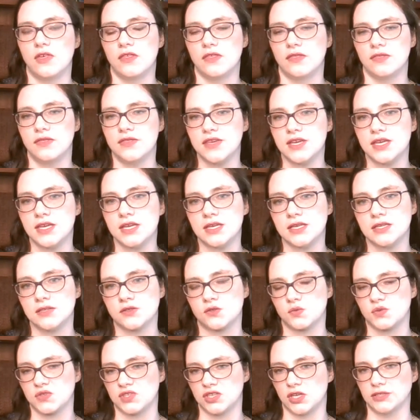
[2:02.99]
these
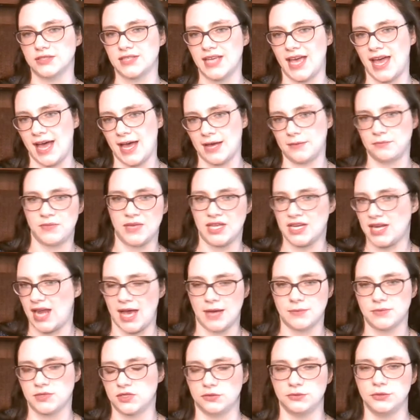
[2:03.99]
results mean
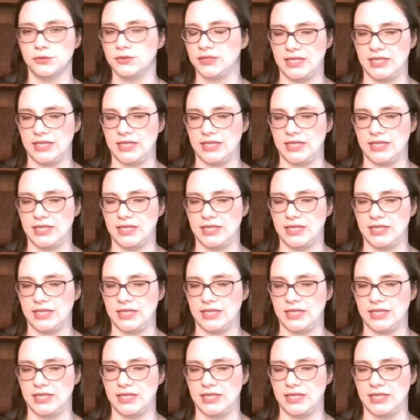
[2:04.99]
absolutely